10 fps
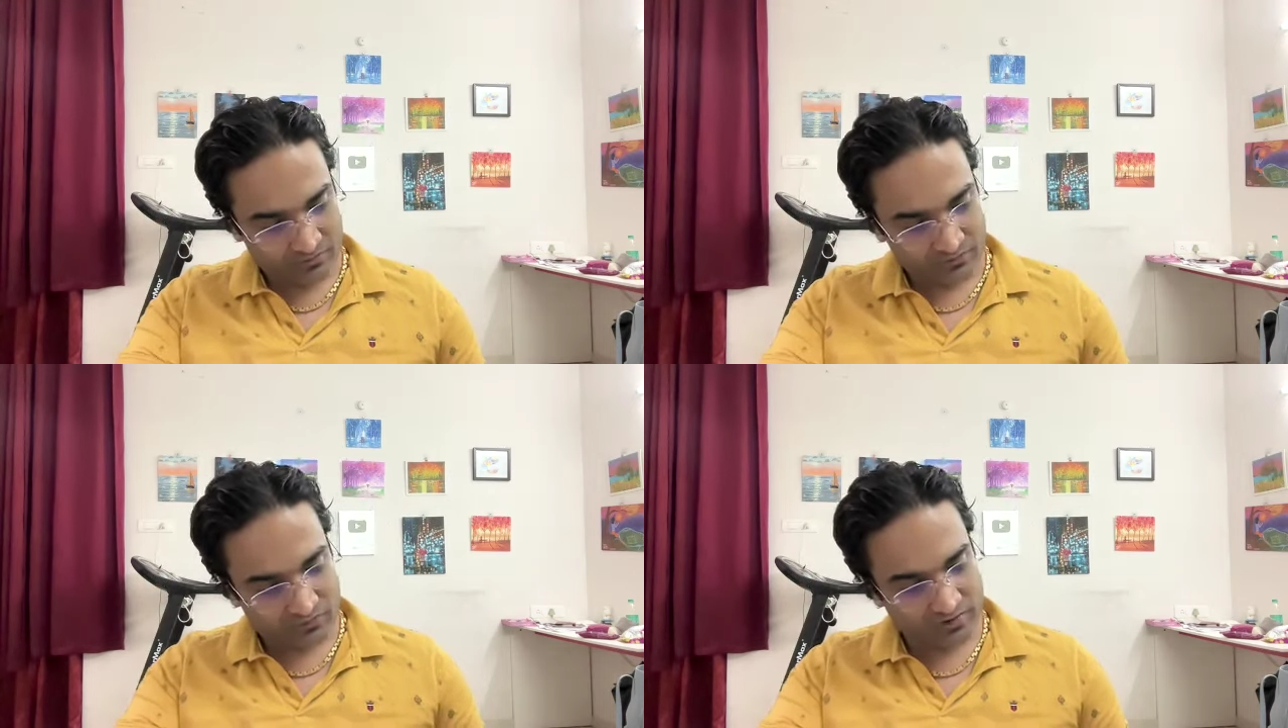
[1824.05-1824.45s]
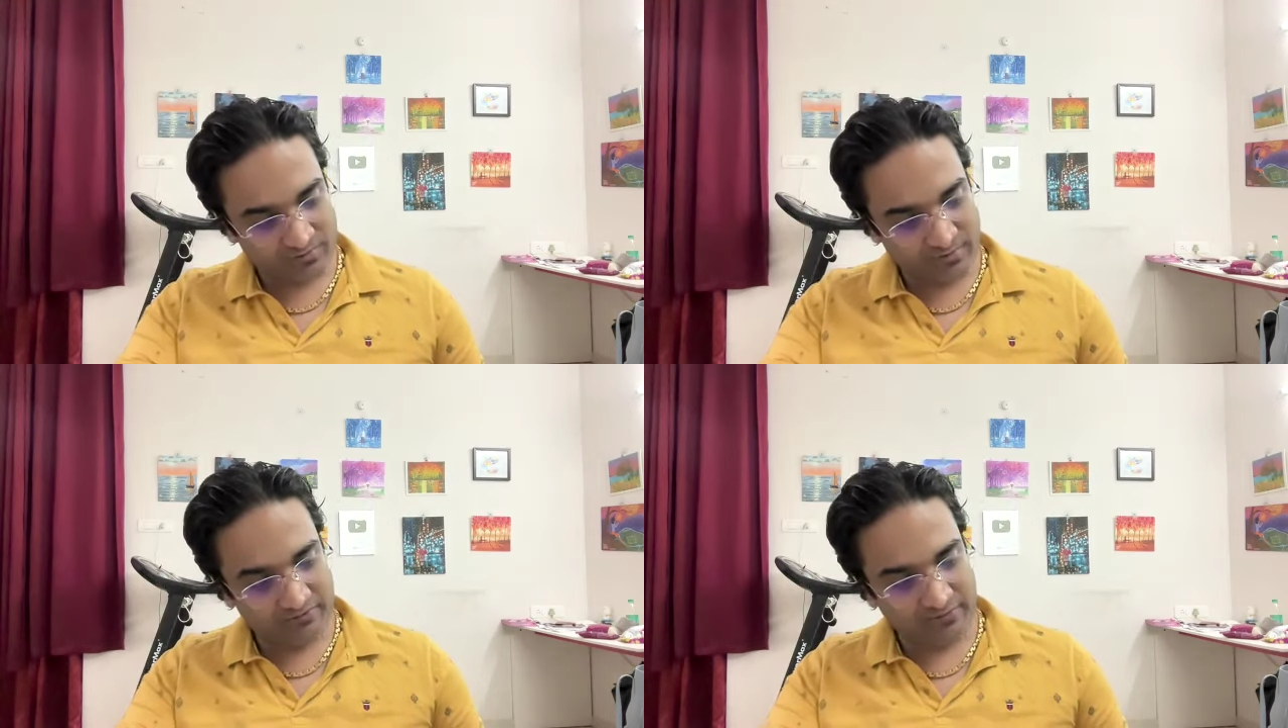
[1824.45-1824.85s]
So this
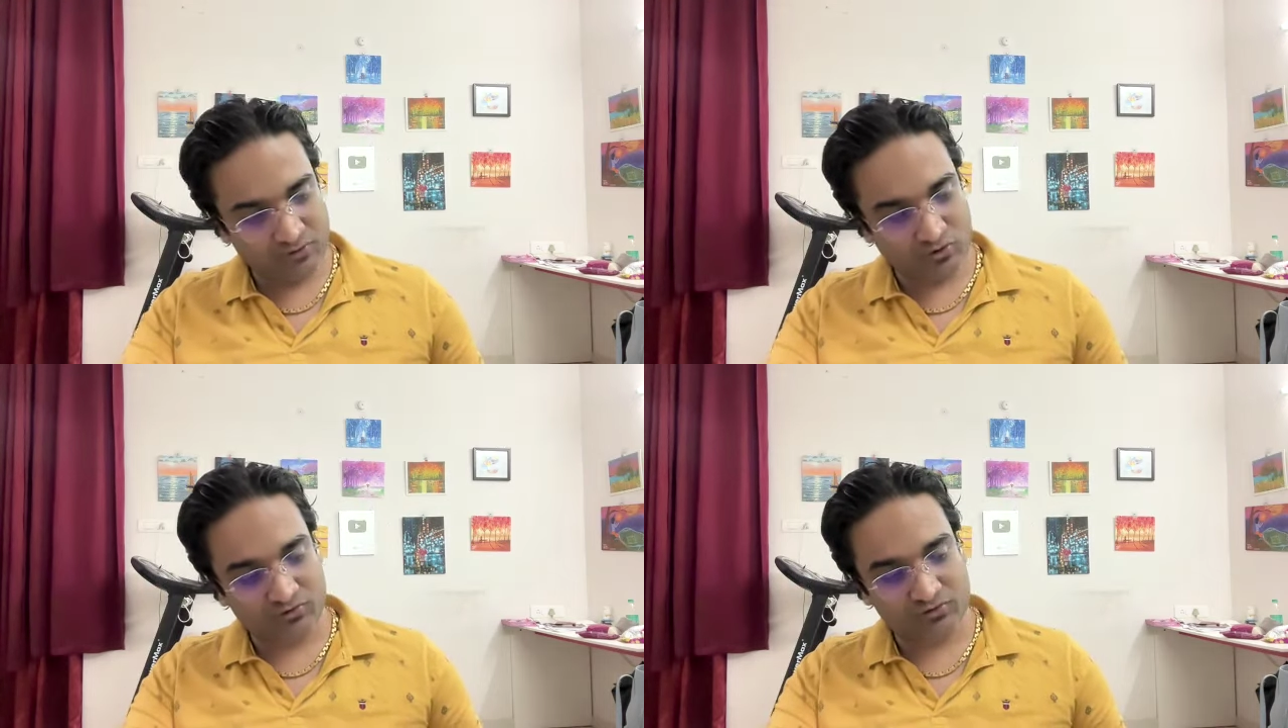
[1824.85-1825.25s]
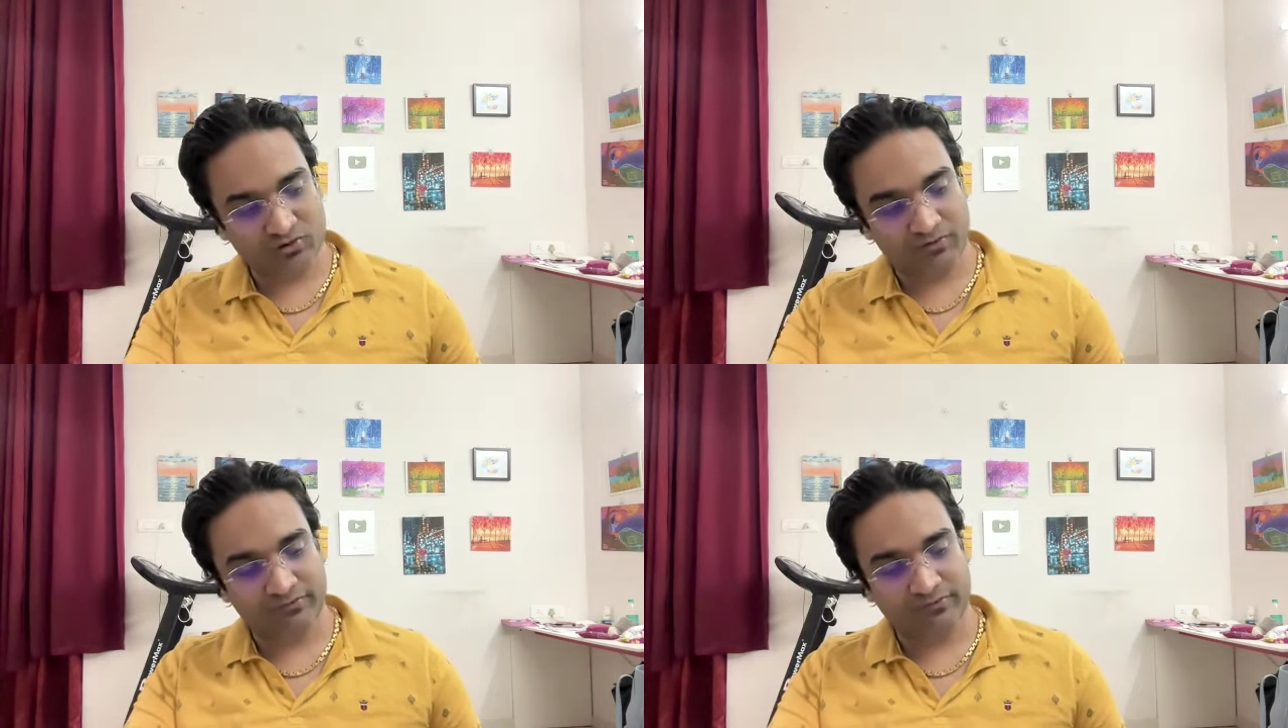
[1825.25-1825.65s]
benefit talks
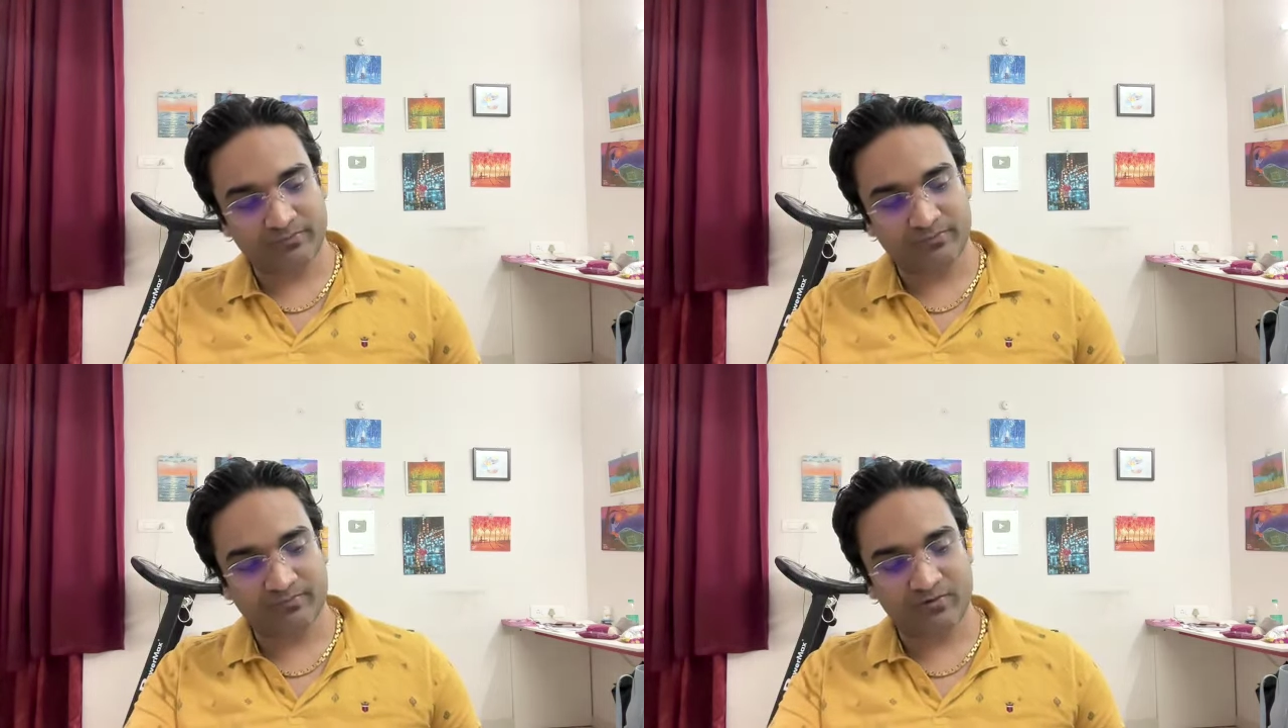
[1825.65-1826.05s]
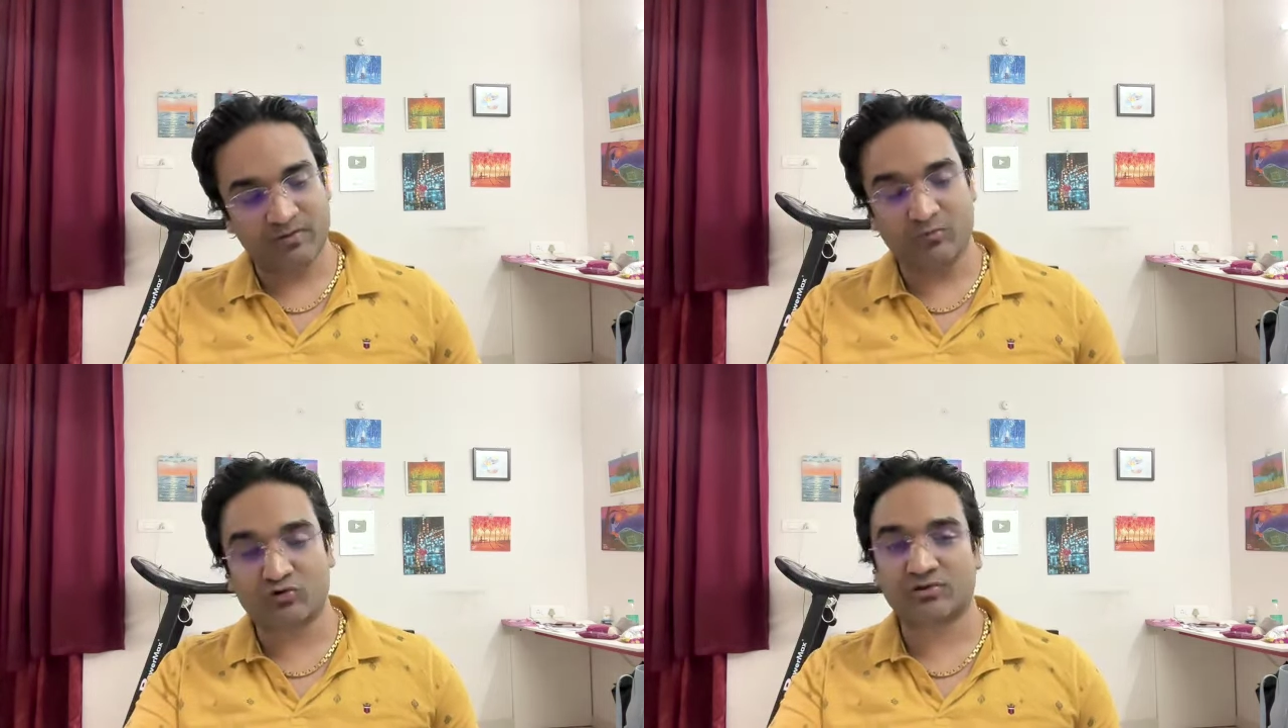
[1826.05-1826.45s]
of
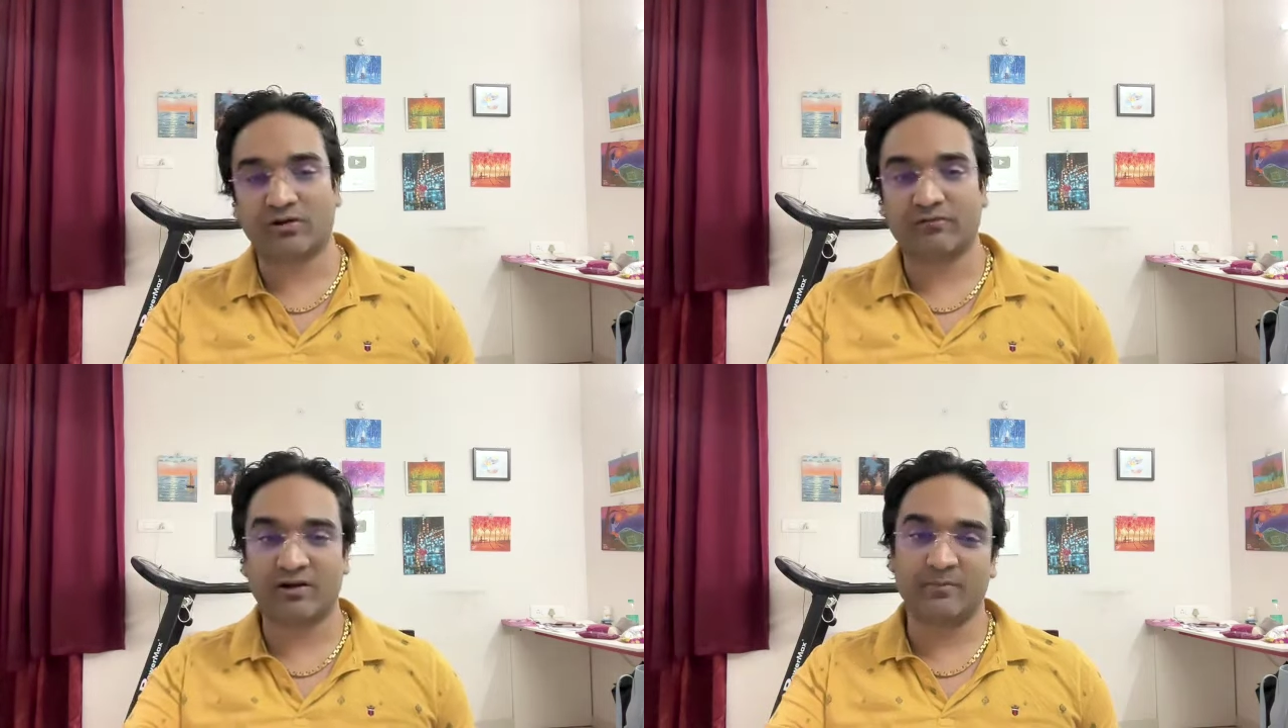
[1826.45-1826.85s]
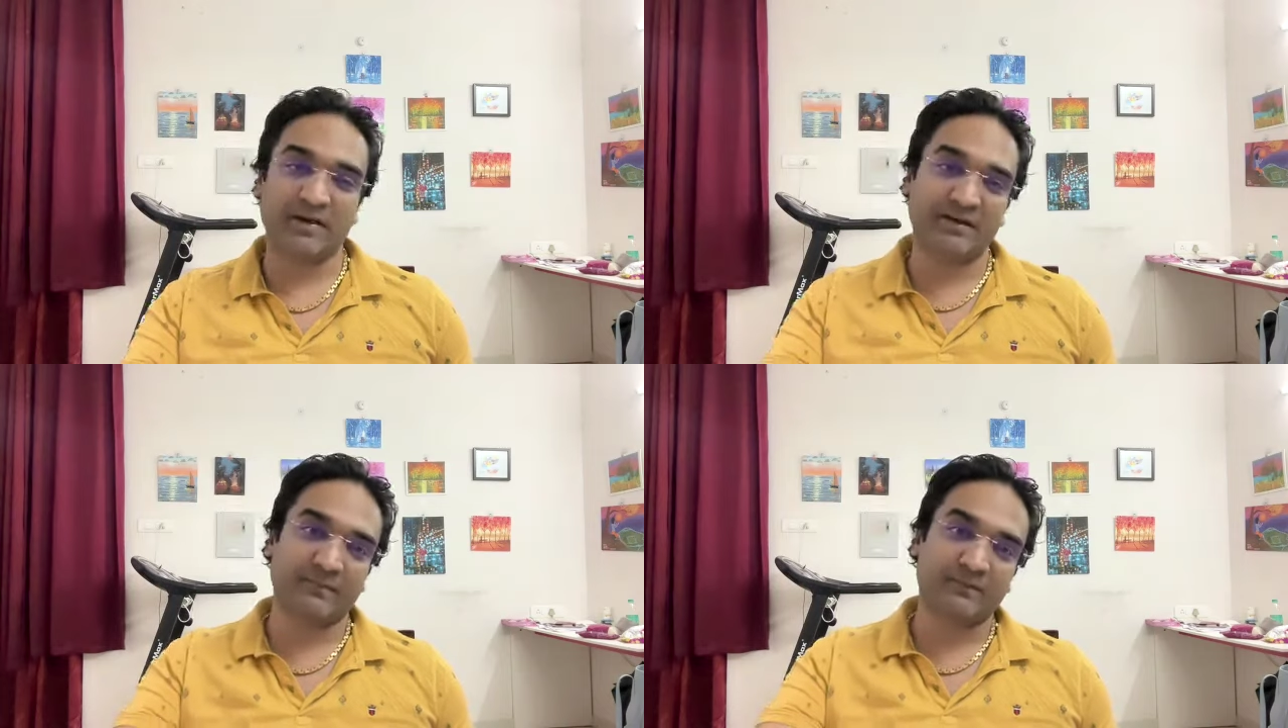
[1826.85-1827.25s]
emotional
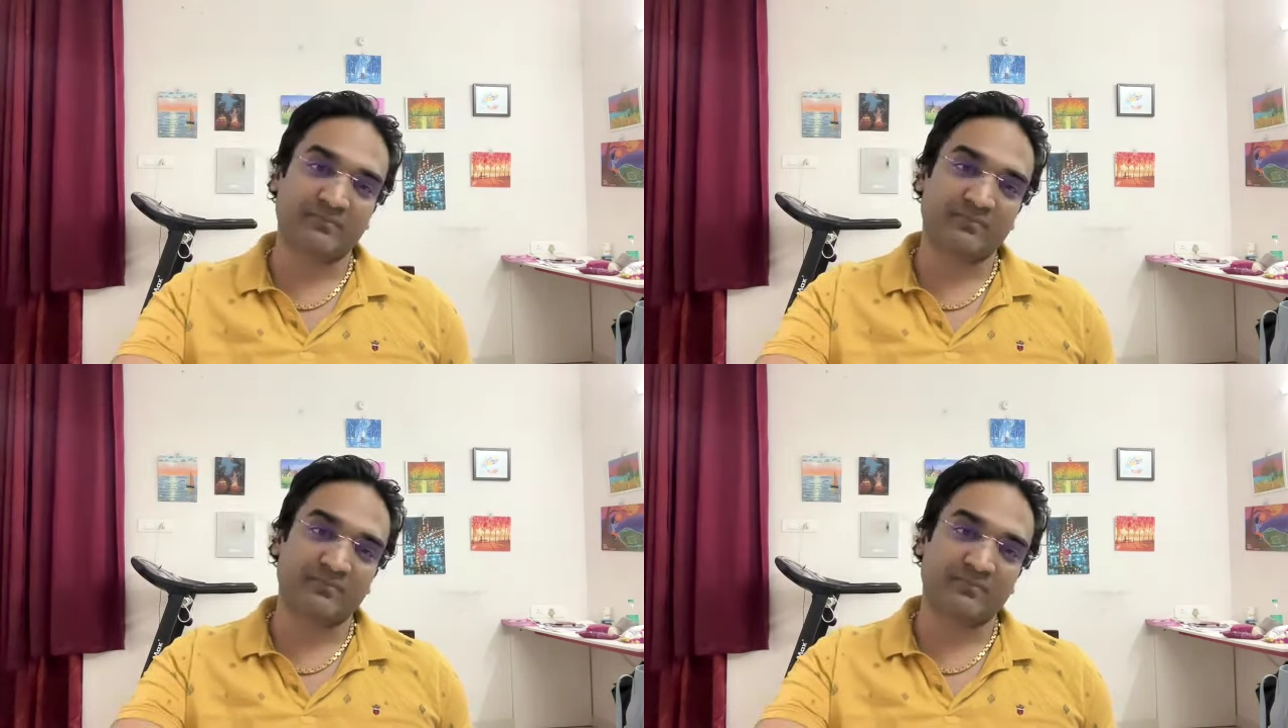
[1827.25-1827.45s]
well-being,